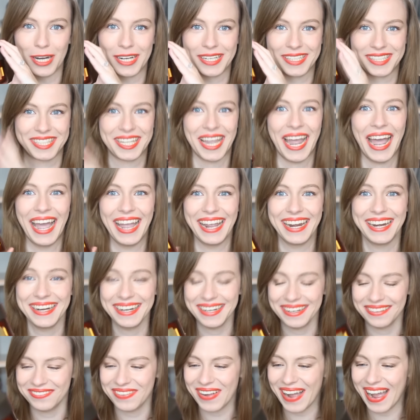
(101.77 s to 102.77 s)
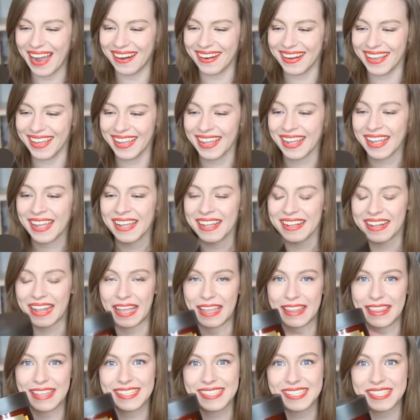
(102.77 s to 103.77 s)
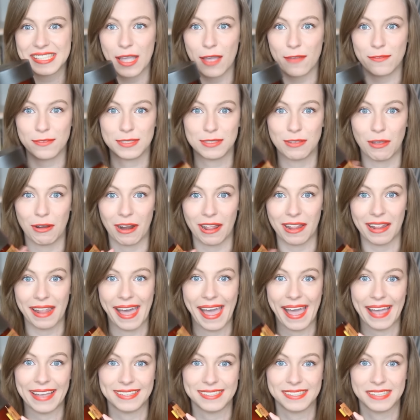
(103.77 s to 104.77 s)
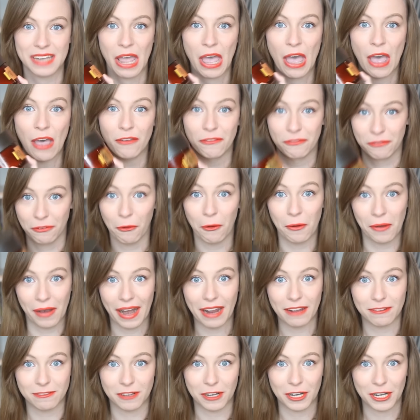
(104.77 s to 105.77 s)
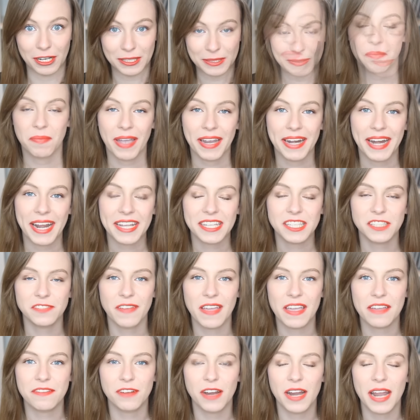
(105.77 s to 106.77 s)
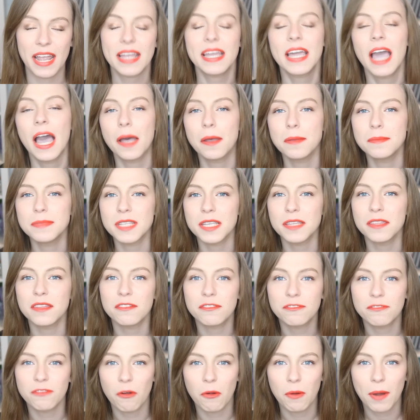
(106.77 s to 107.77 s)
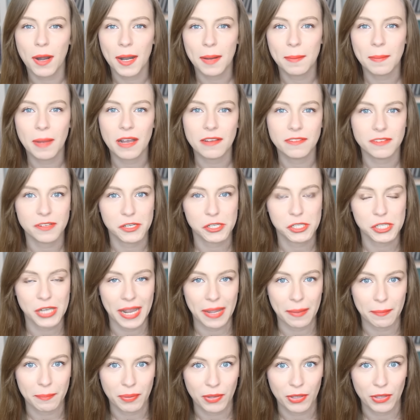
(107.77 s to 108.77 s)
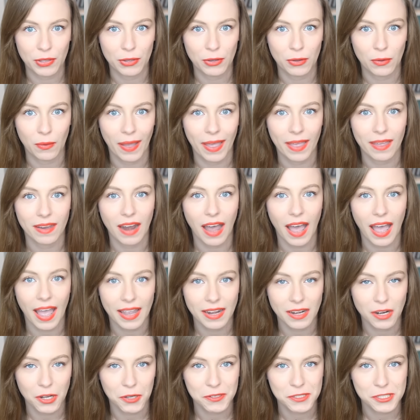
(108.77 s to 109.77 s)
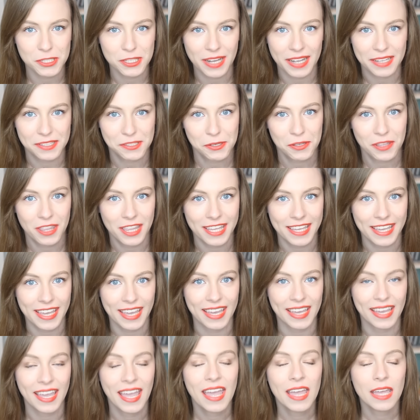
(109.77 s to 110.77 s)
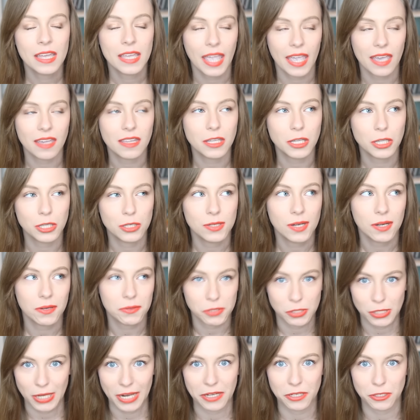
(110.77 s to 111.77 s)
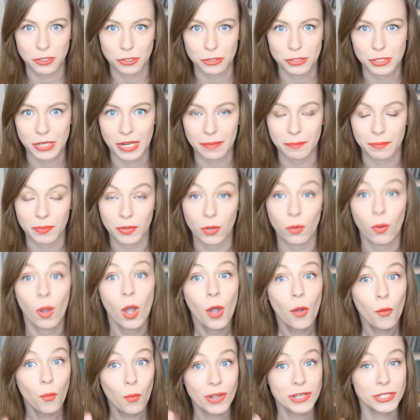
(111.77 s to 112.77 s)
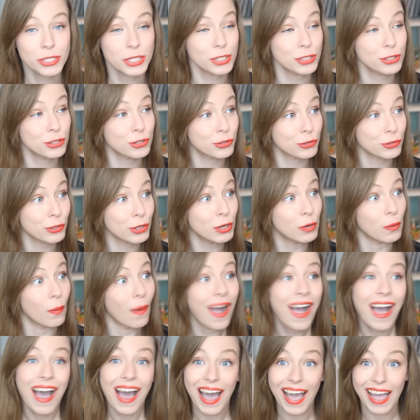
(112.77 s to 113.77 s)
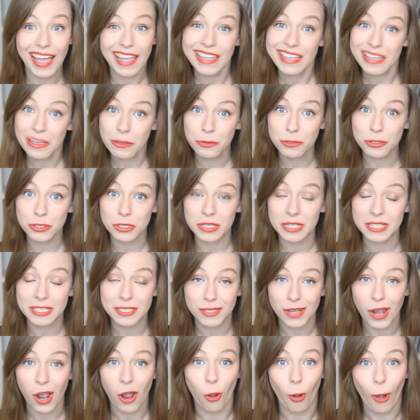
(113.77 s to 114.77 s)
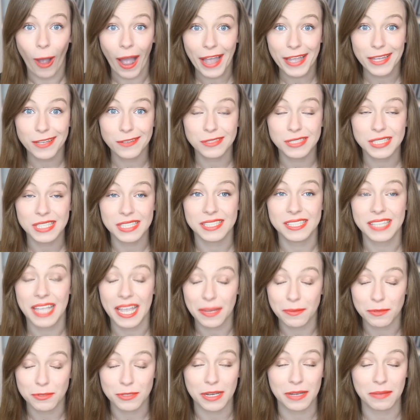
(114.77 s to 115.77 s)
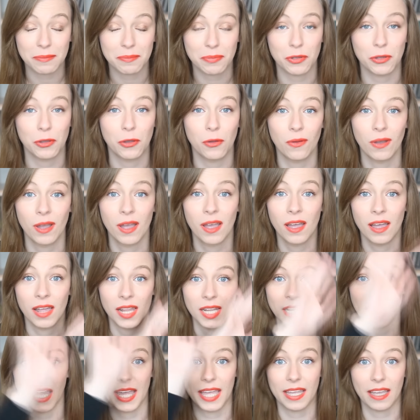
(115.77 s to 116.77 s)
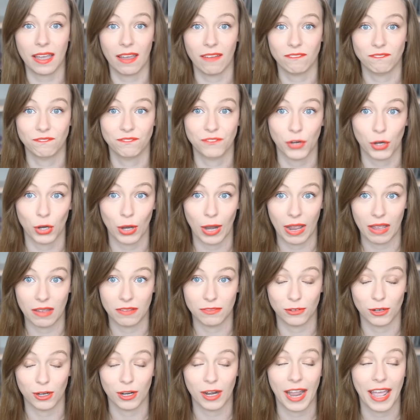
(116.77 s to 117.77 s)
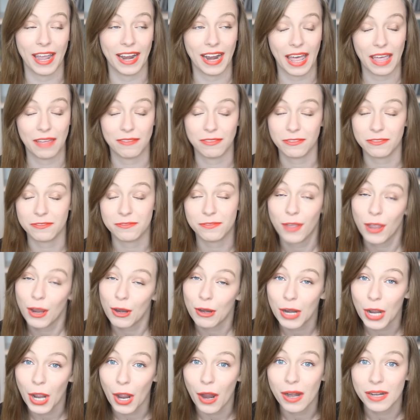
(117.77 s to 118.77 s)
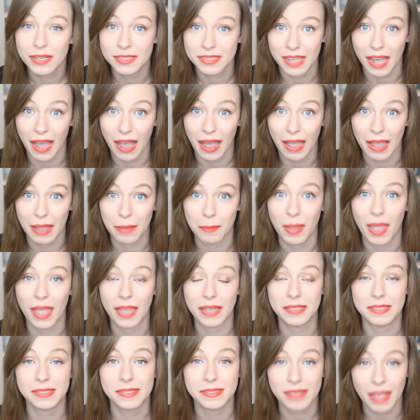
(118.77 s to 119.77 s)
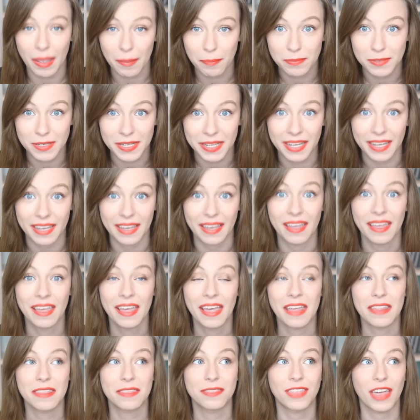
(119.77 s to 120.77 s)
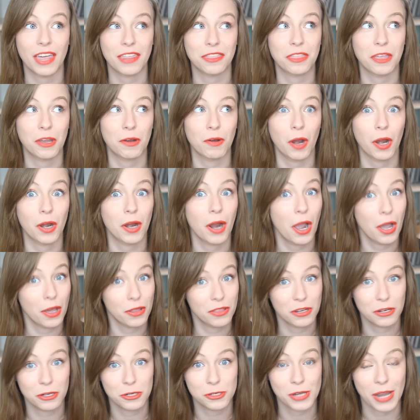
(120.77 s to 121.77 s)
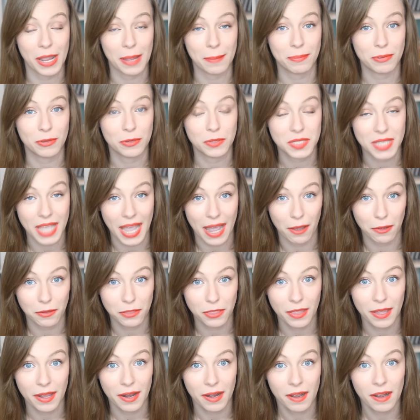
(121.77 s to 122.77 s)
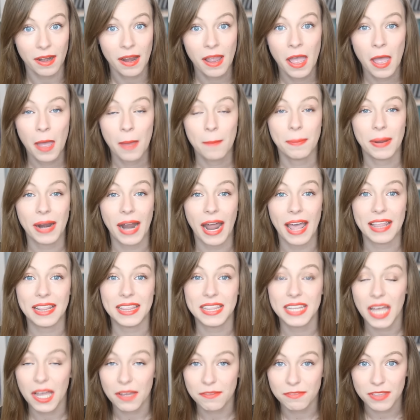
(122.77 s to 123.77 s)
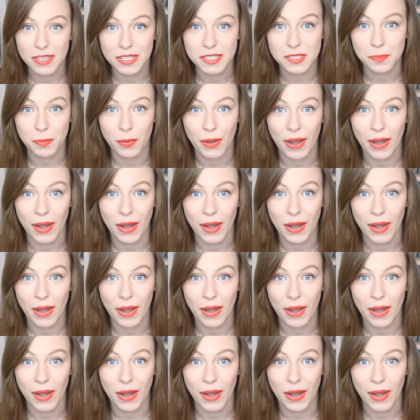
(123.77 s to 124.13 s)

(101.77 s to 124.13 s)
excited about it. Like this stuff is gonna last forever. My next favorite comes in the form of a shampoo. And I know what you guys are thinking Kayla, you don't change your shampoo, which is true. I usually don't. I use the same shampoo like forever. And I have a very hard time accepting that there are other shampoos out there. But I love this